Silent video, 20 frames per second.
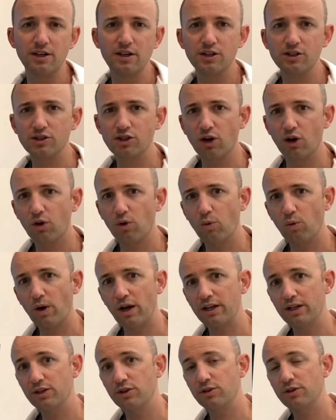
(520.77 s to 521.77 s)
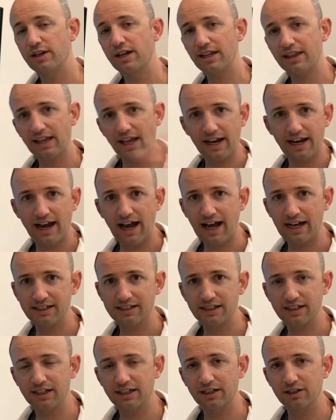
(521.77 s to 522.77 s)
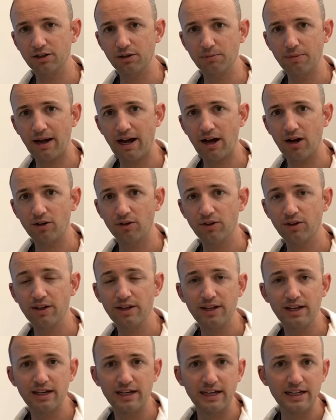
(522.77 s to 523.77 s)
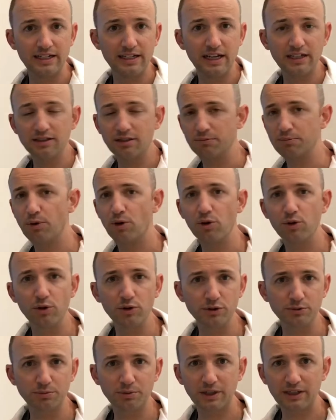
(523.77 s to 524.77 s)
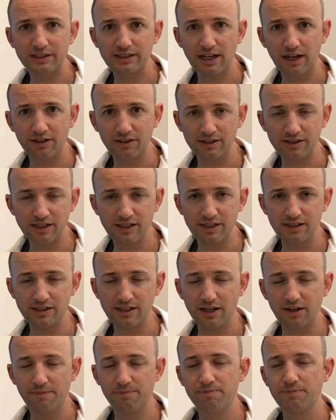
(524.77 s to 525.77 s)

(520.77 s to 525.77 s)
So when you get that acid in your mouth, it doesn't pull those bricks out as easy.